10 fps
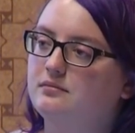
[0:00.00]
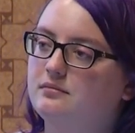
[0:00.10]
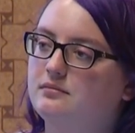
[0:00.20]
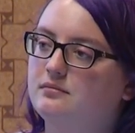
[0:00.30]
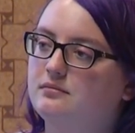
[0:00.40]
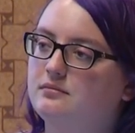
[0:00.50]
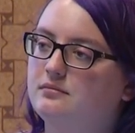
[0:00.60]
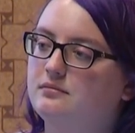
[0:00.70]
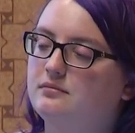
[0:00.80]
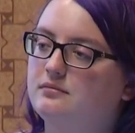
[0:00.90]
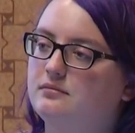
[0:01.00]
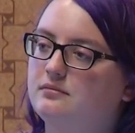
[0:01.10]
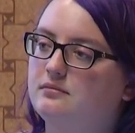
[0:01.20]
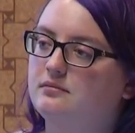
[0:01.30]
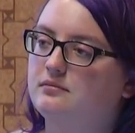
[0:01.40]
Um, I'm kind of curious about
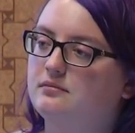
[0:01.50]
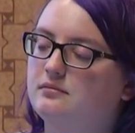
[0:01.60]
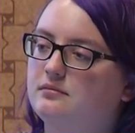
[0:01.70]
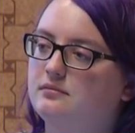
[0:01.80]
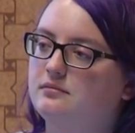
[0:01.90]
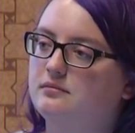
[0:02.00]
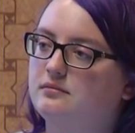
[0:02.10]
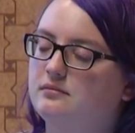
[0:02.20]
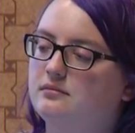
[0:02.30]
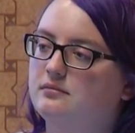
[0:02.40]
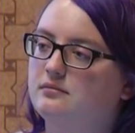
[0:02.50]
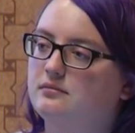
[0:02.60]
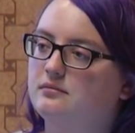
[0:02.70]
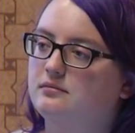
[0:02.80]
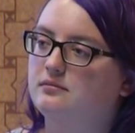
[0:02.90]
why wearables other than as a
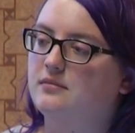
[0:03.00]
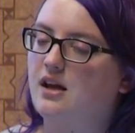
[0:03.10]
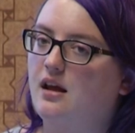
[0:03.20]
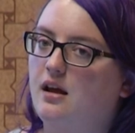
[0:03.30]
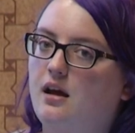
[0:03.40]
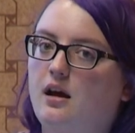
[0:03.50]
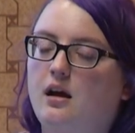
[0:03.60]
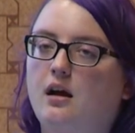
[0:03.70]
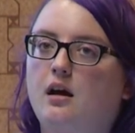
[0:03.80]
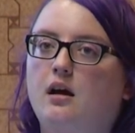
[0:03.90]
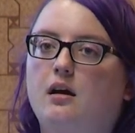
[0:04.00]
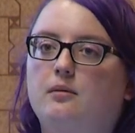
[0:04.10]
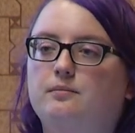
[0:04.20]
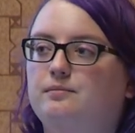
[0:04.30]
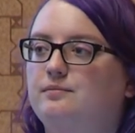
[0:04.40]
hobby, but
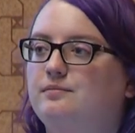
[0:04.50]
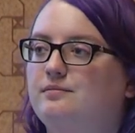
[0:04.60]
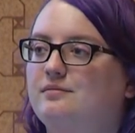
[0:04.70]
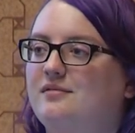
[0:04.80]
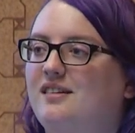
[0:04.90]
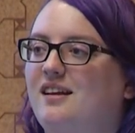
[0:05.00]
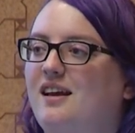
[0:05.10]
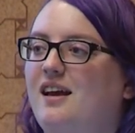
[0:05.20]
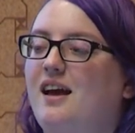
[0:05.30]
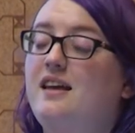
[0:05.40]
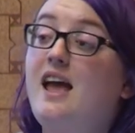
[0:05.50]
kind of touched on that a little bit.